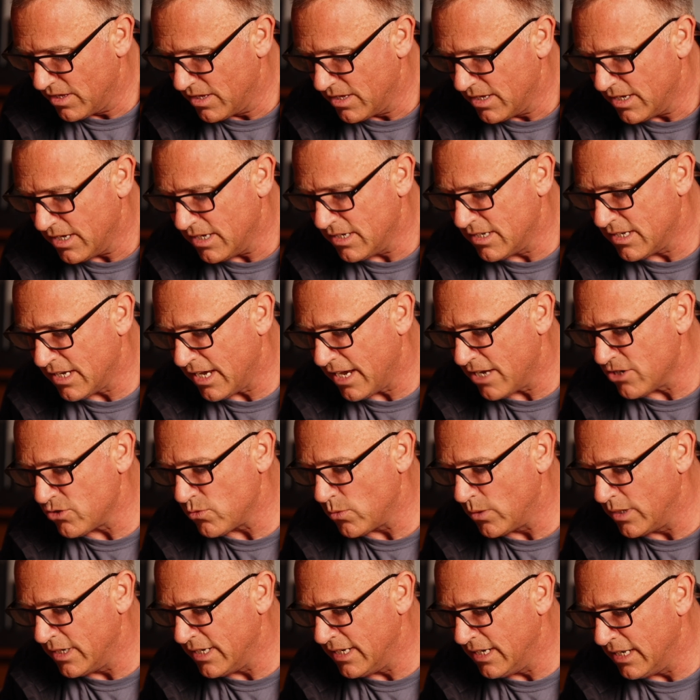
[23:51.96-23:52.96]
he'd
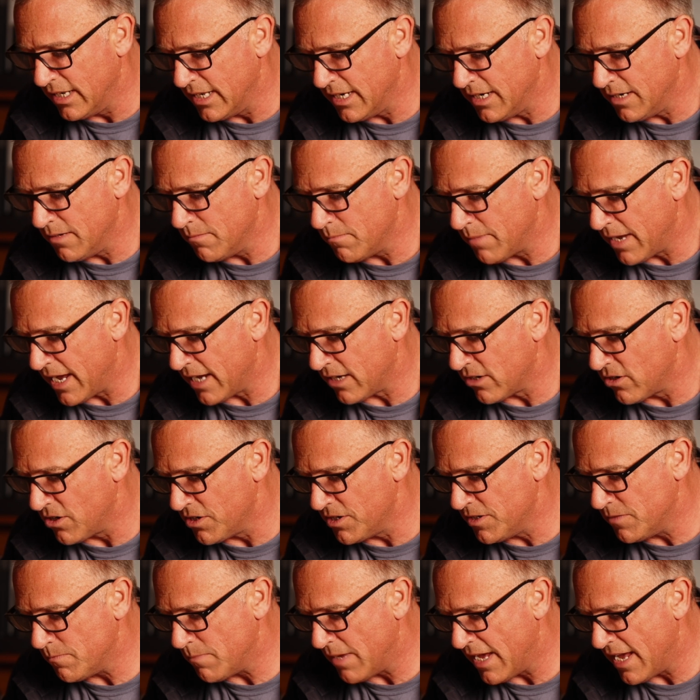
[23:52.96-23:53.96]
casually lean back on
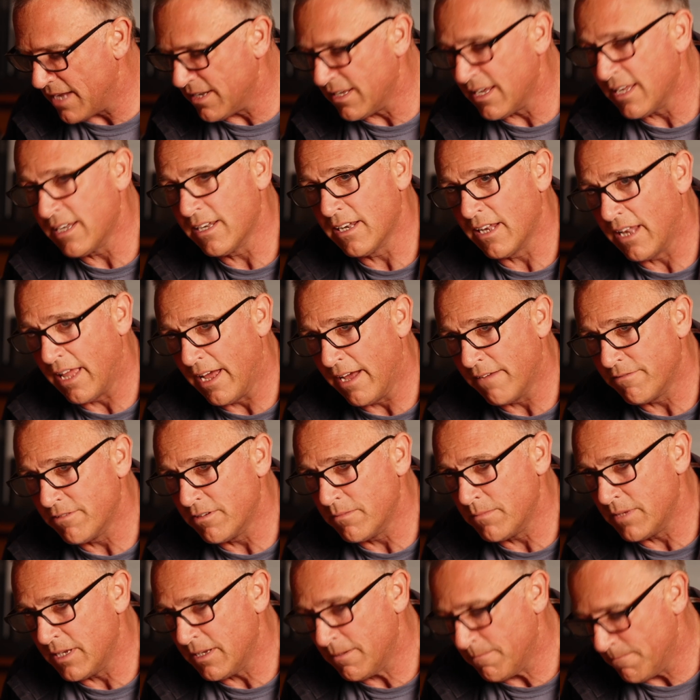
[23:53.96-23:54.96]
his bat and laugh at
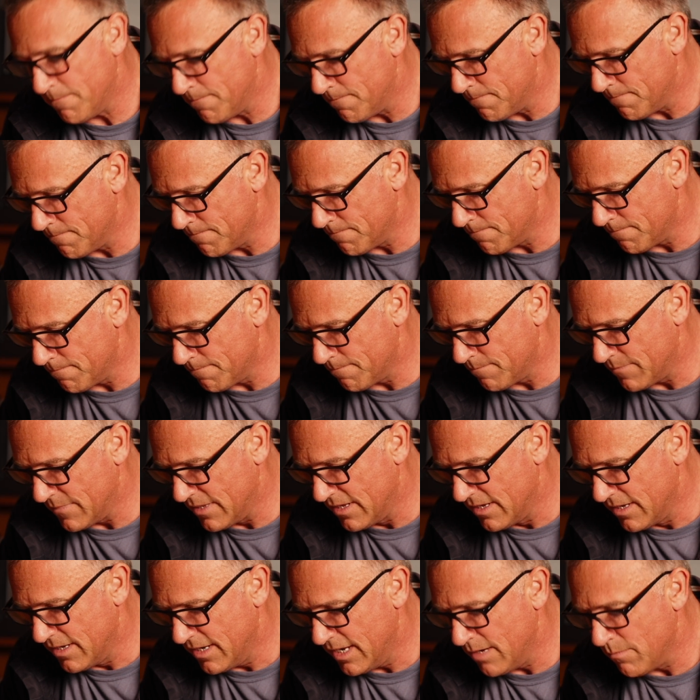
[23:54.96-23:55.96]
me.
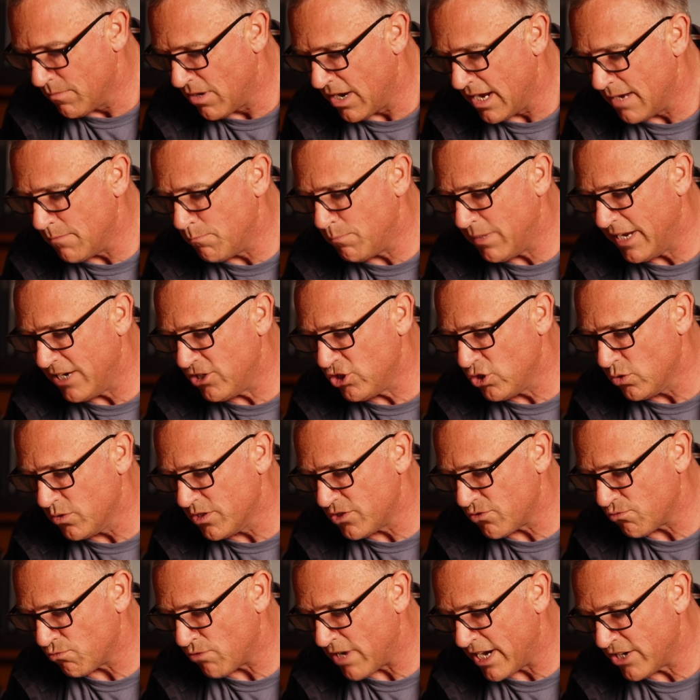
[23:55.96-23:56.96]
In my
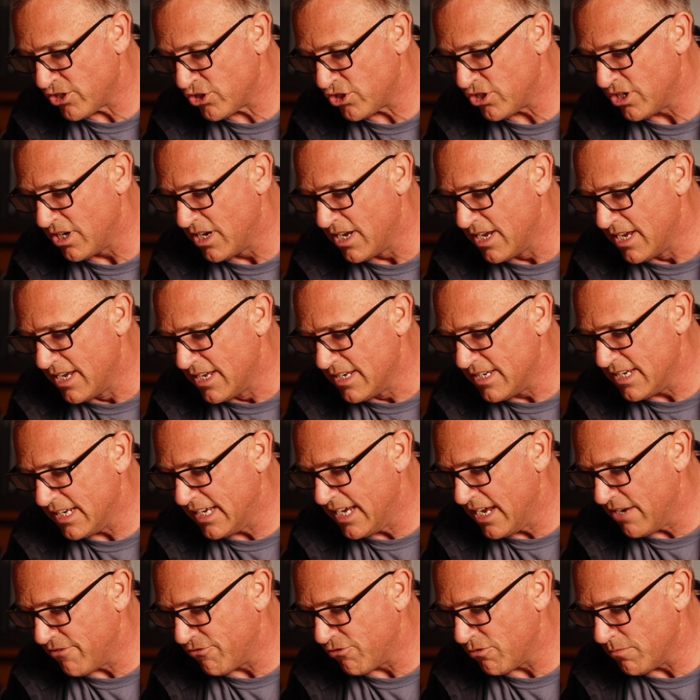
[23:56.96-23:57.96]
impetuous rush to
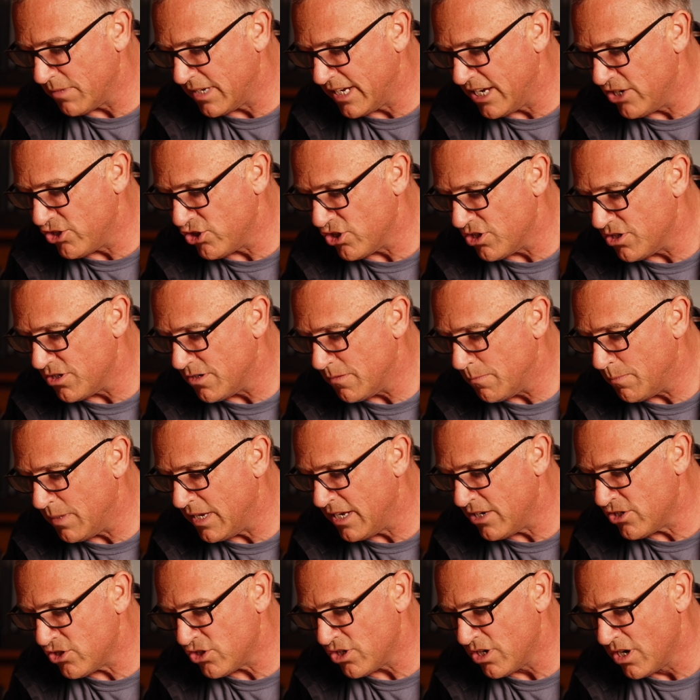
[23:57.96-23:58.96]
get from kitchen to
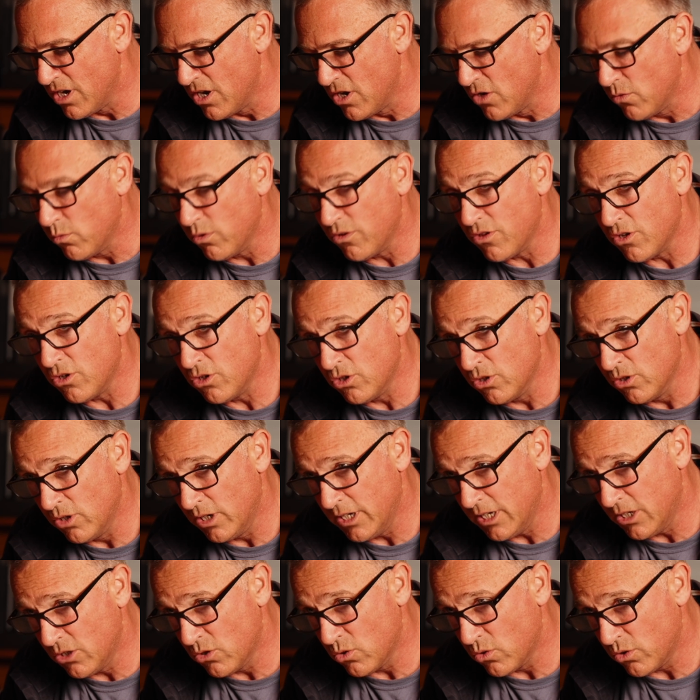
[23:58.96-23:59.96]
pitch with a
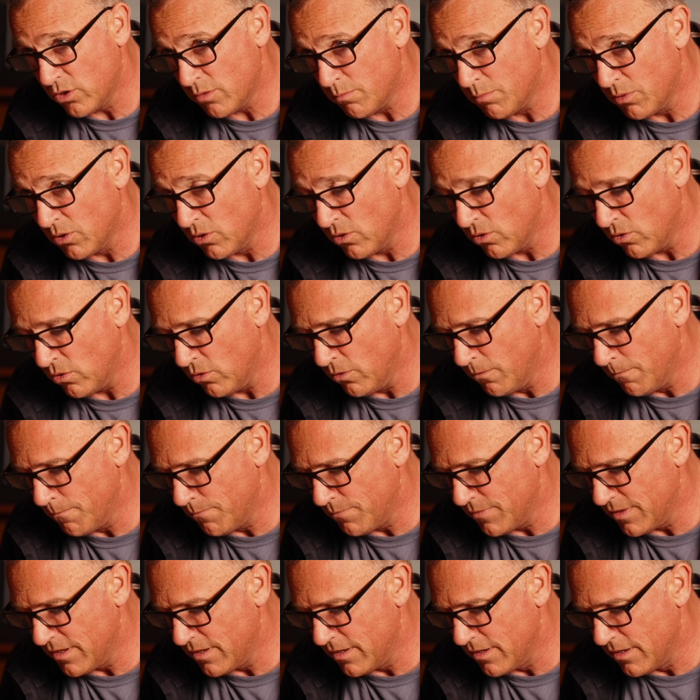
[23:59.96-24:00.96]
newly cooked ball,
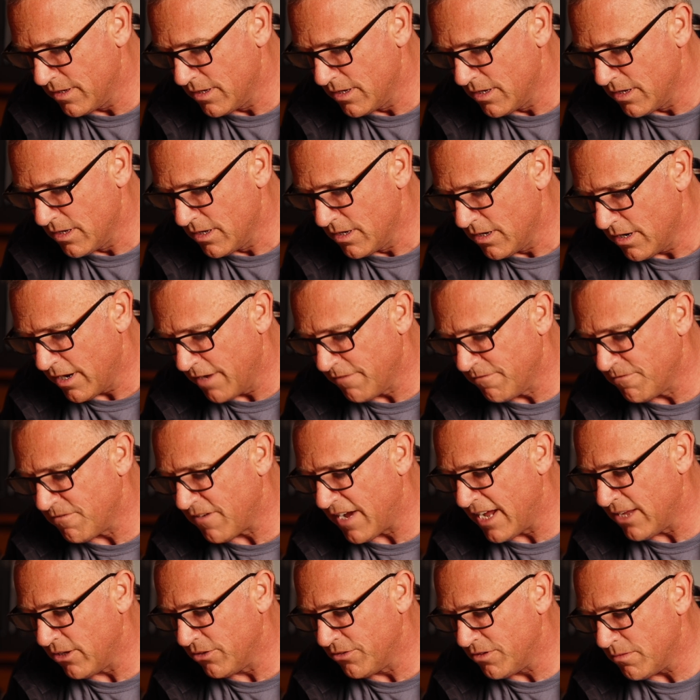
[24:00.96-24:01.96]
I'd
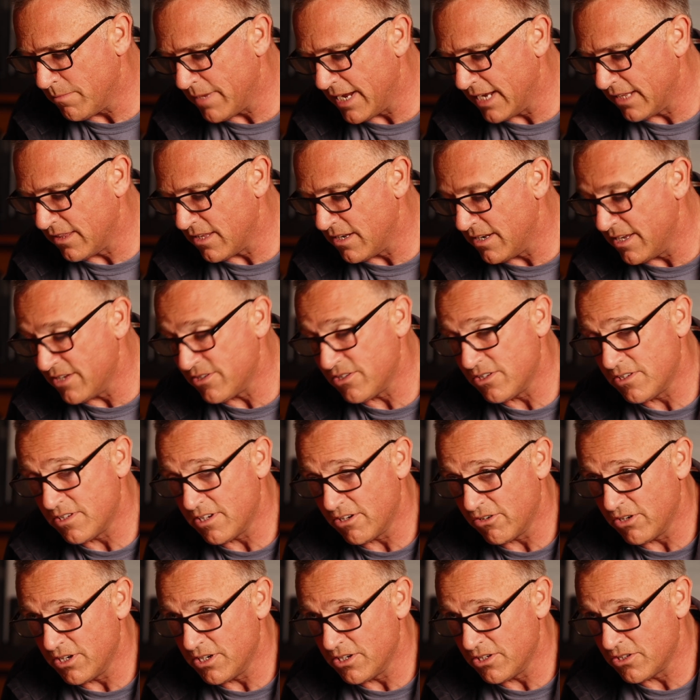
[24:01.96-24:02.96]
failed to make the
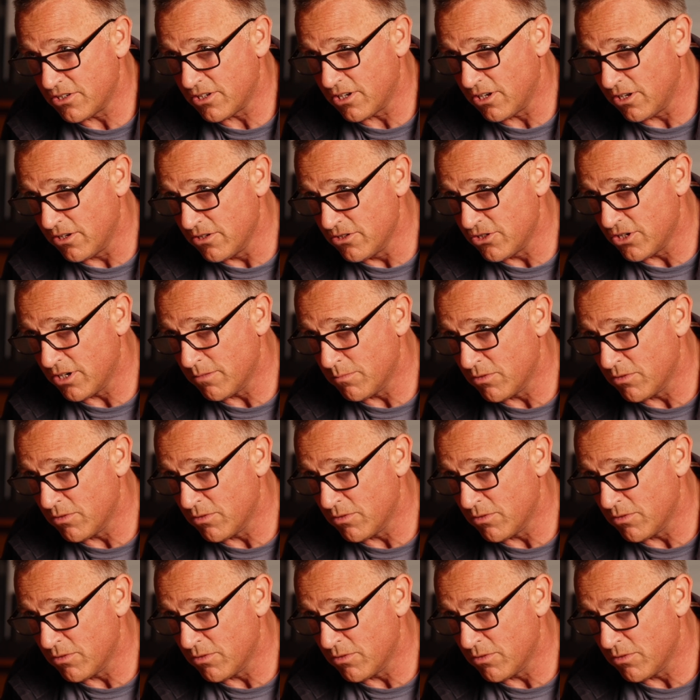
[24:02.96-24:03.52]
necessary disclosure